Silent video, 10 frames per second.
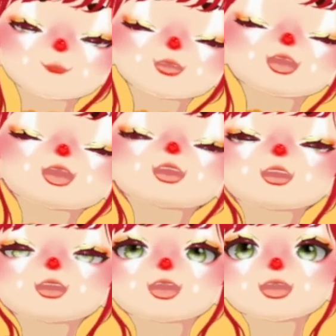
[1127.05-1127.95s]

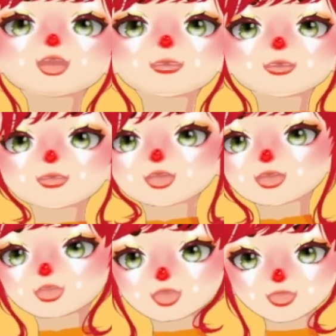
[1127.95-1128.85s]
But I added the makeup
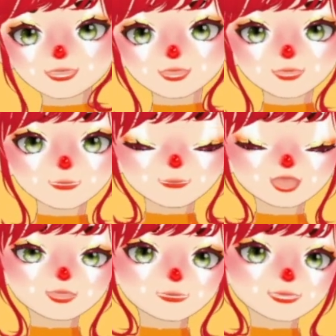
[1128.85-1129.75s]
on my face. I
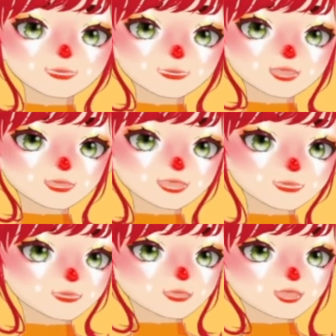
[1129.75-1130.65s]
changed the
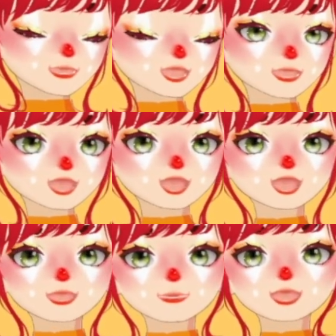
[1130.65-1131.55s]
textures in my
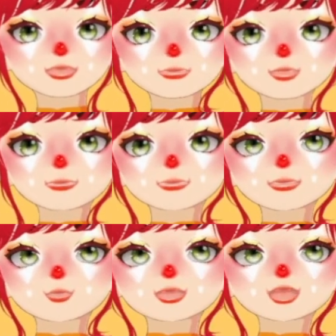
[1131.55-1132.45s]
eyes. I changed
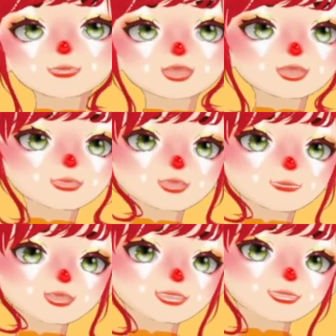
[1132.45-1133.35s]
the face textures to
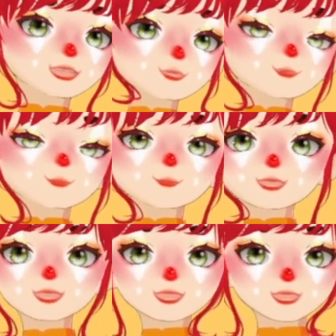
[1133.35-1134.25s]
have
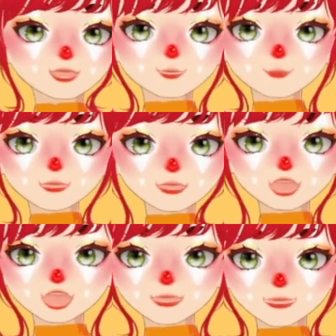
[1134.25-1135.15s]
the
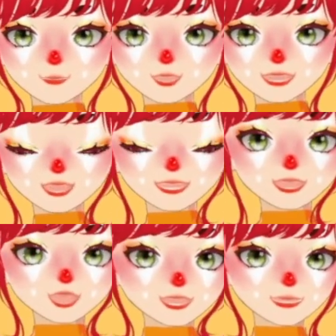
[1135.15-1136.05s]
clown
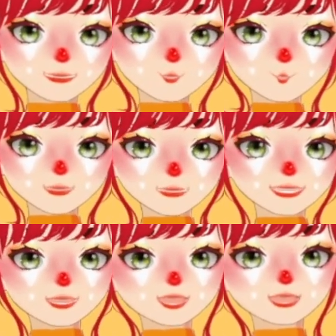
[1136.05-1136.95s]
makeup and some more shading.